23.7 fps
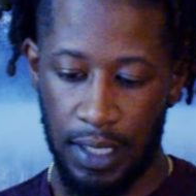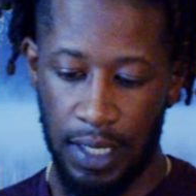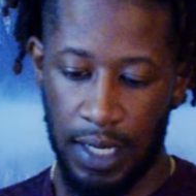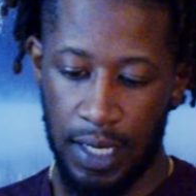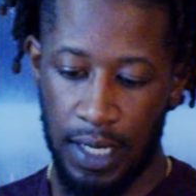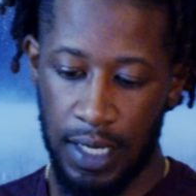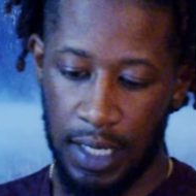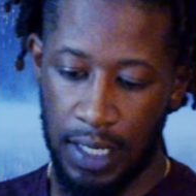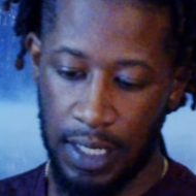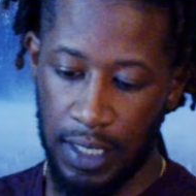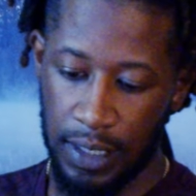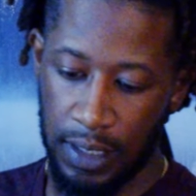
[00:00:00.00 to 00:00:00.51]

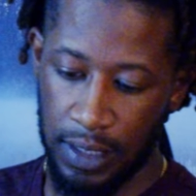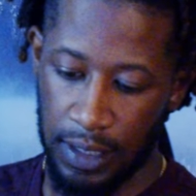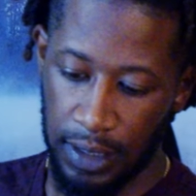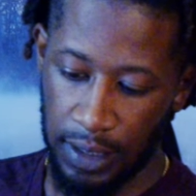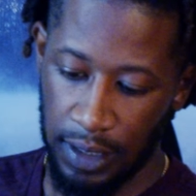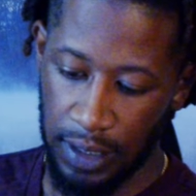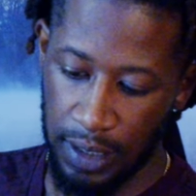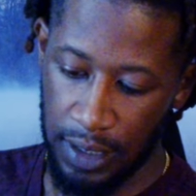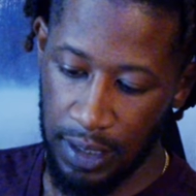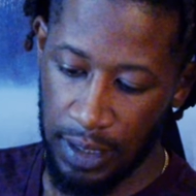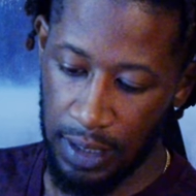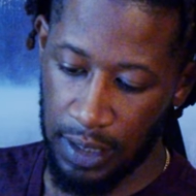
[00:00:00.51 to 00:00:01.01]
And the
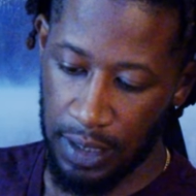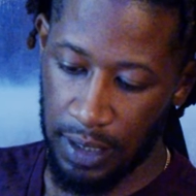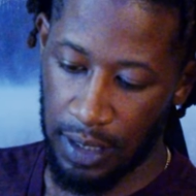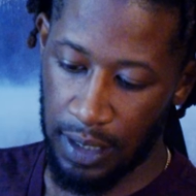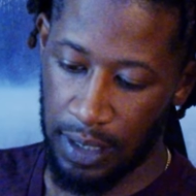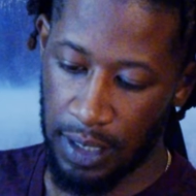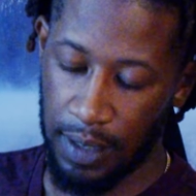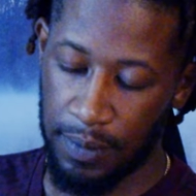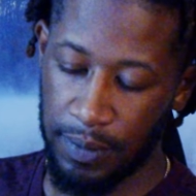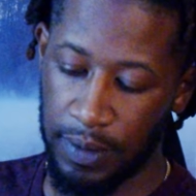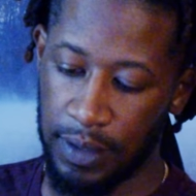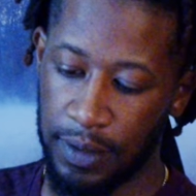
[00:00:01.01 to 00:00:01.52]
heat,
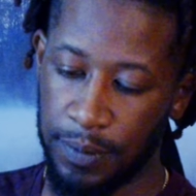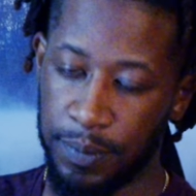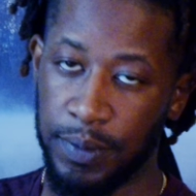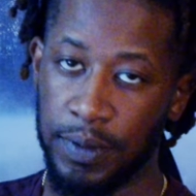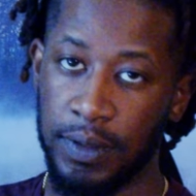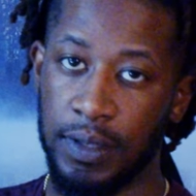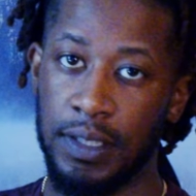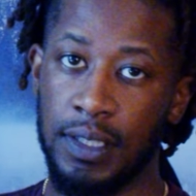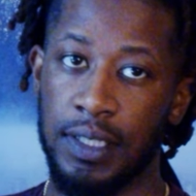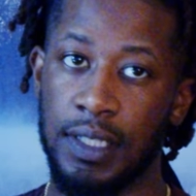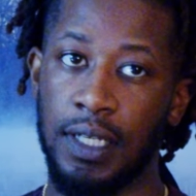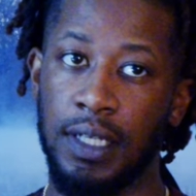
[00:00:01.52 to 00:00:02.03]
I'm gonna put
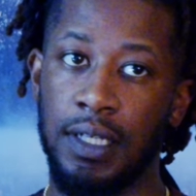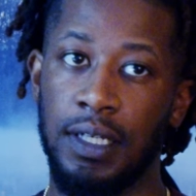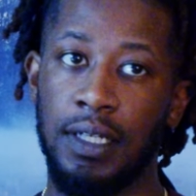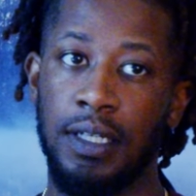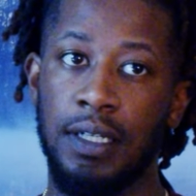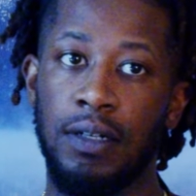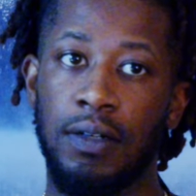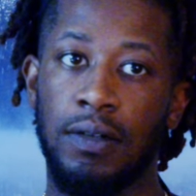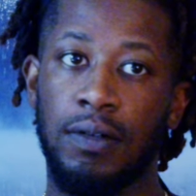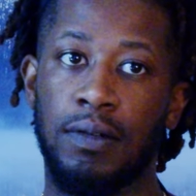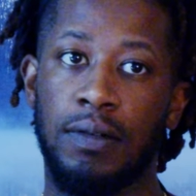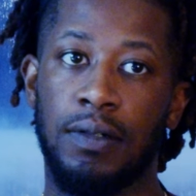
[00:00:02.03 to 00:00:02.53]
this heat
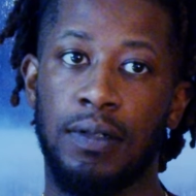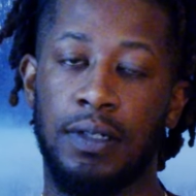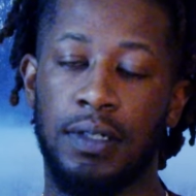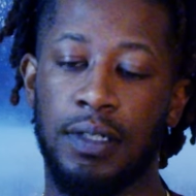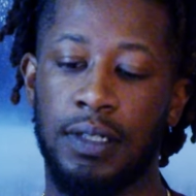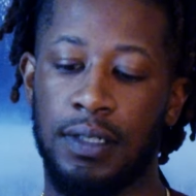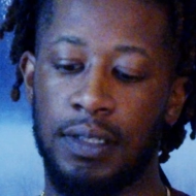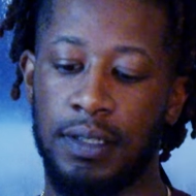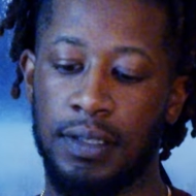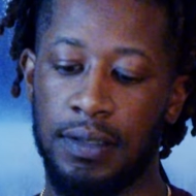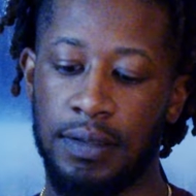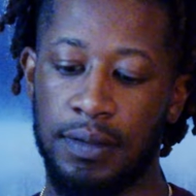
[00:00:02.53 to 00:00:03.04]

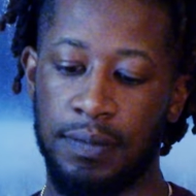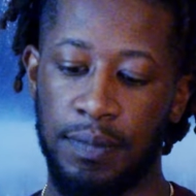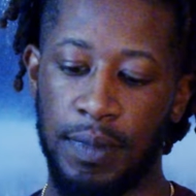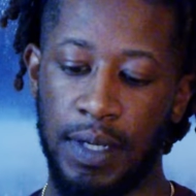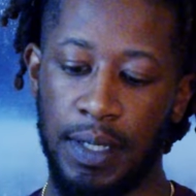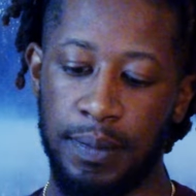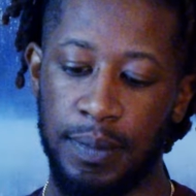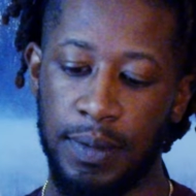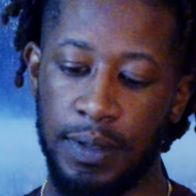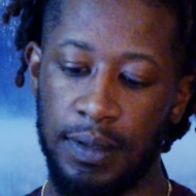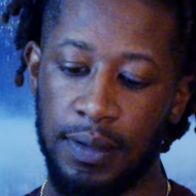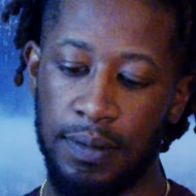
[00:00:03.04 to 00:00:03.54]
on
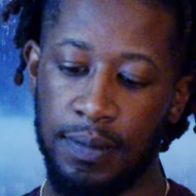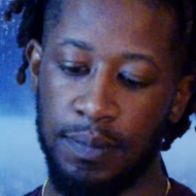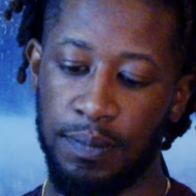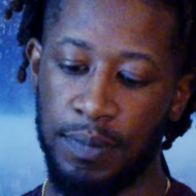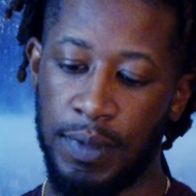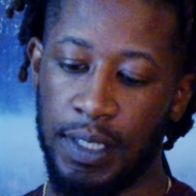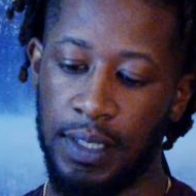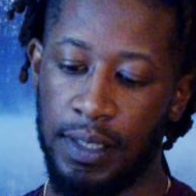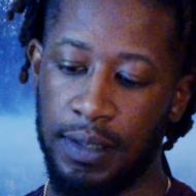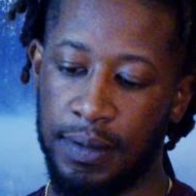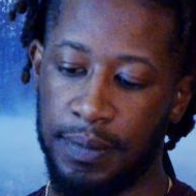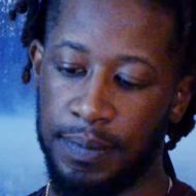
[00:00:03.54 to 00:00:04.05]
maybe
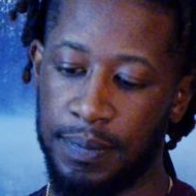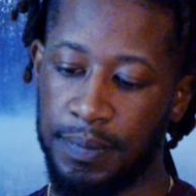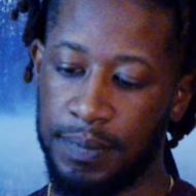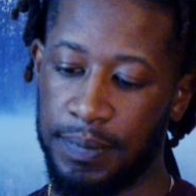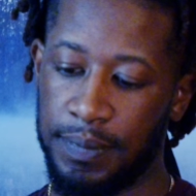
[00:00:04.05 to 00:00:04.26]
medium.